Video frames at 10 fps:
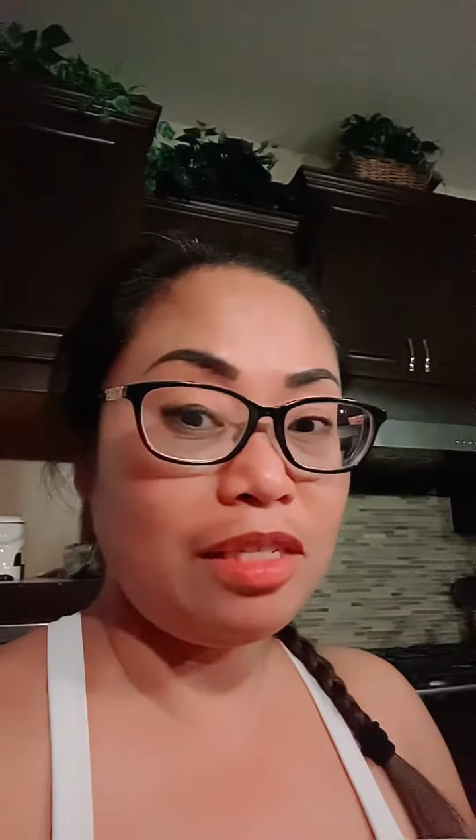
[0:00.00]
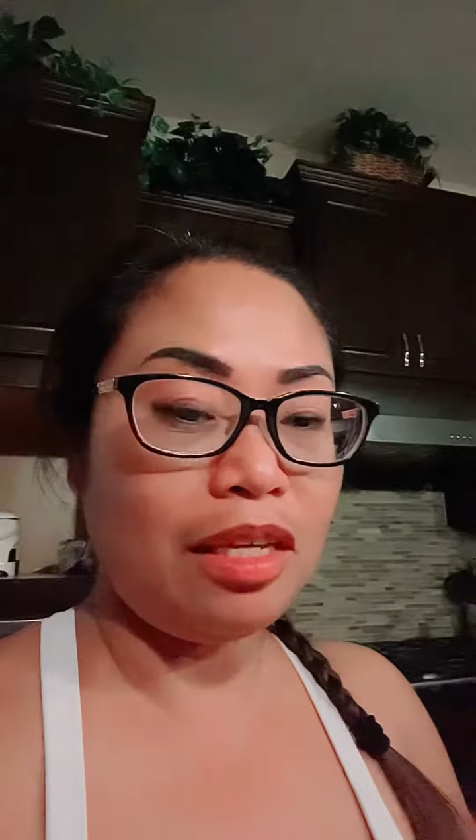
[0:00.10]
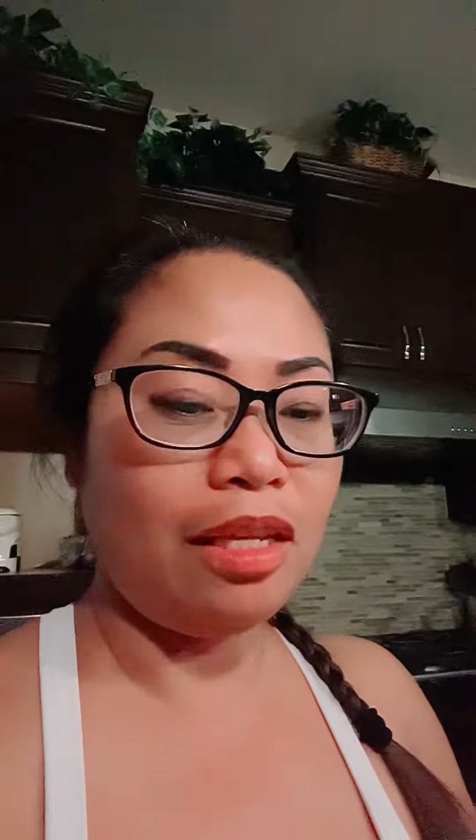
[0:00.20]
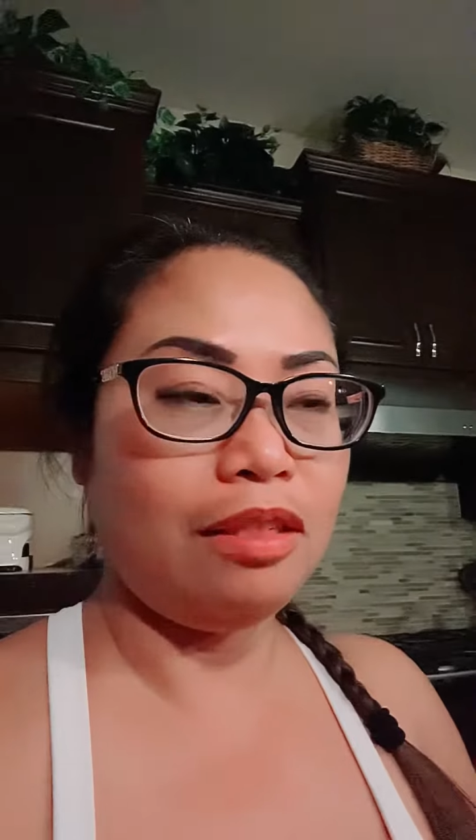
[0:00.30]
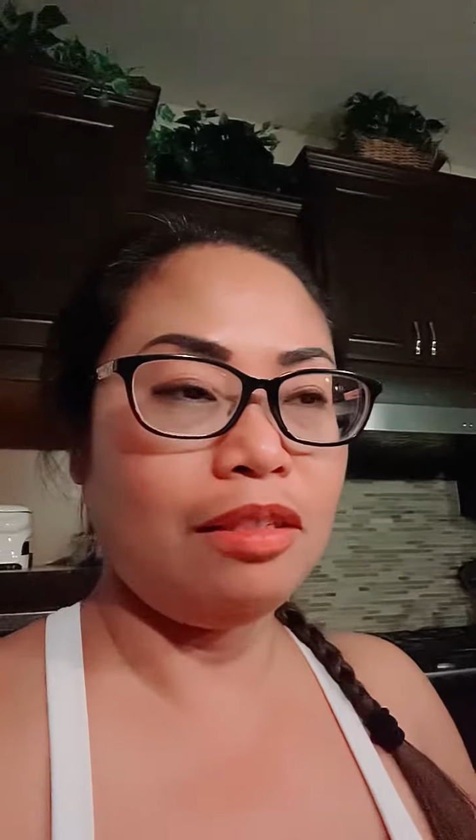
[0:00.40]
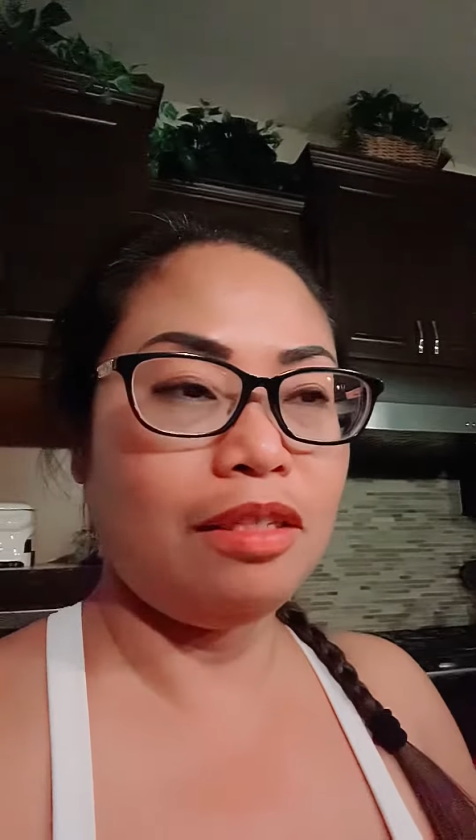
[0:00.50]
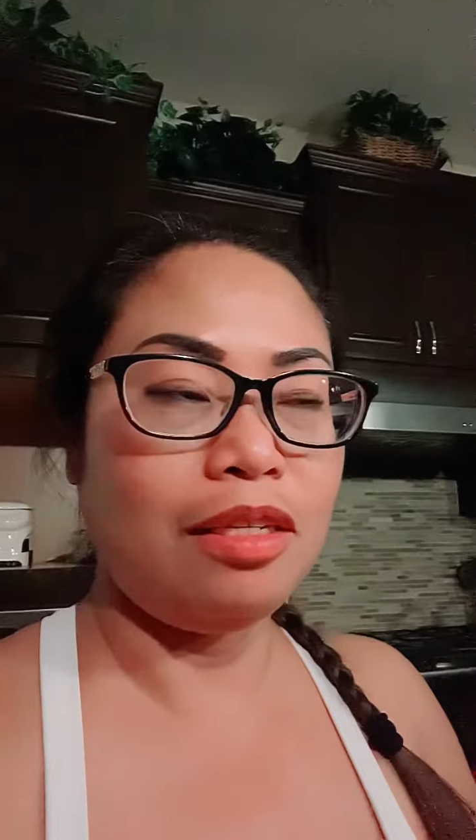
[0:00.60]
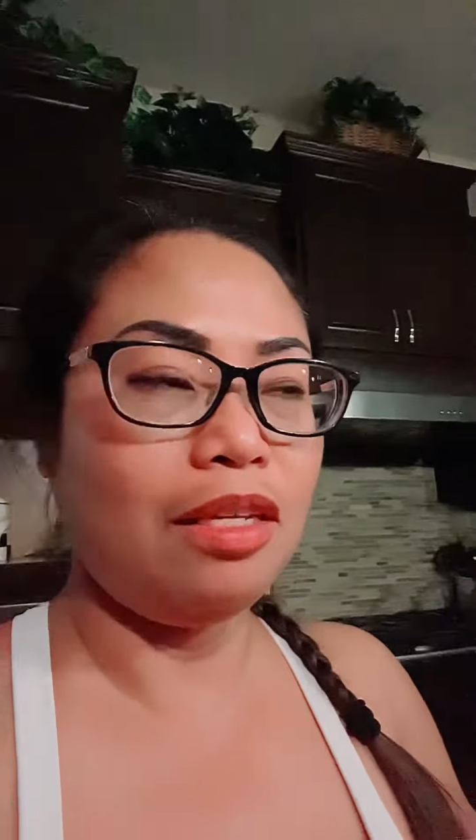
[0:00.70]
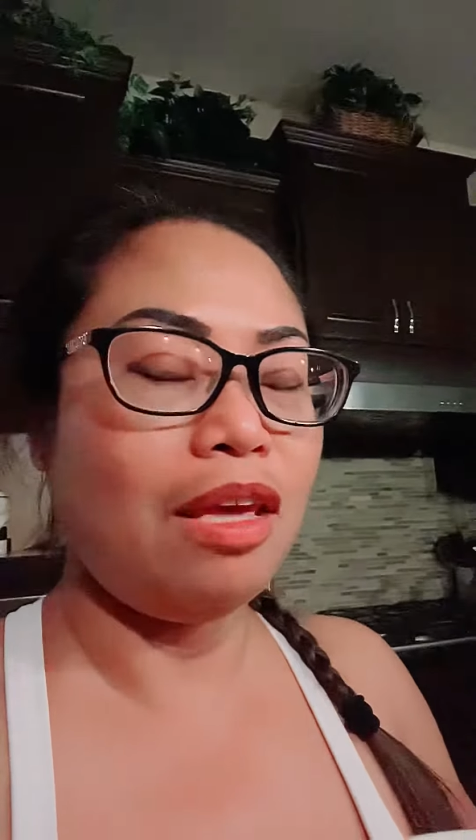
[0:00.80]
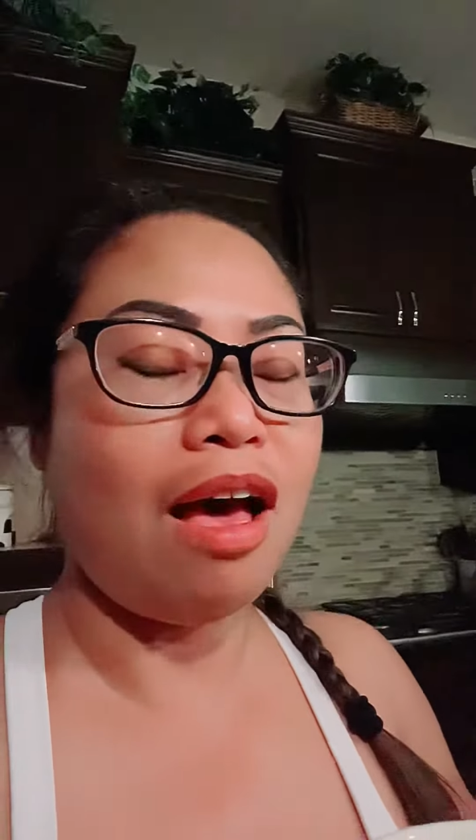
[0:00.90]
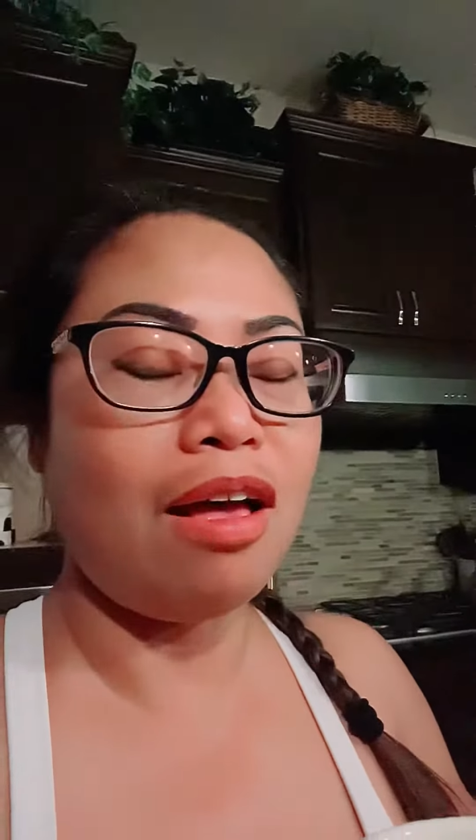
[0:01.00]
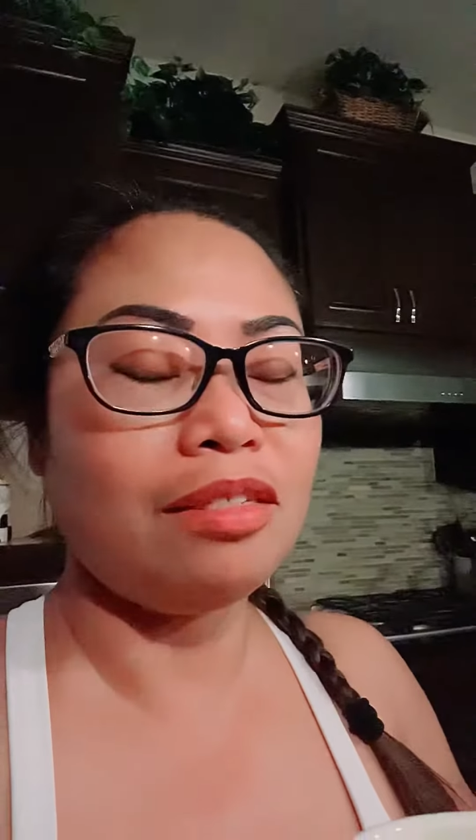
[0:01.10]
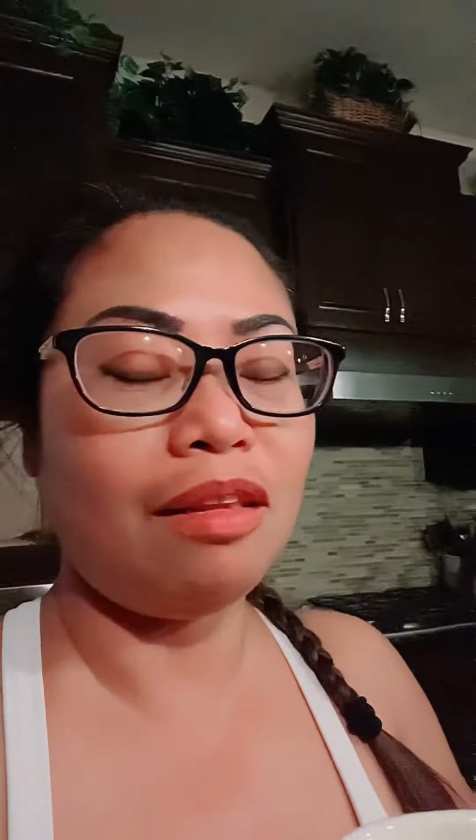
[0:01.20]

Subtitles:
and it has a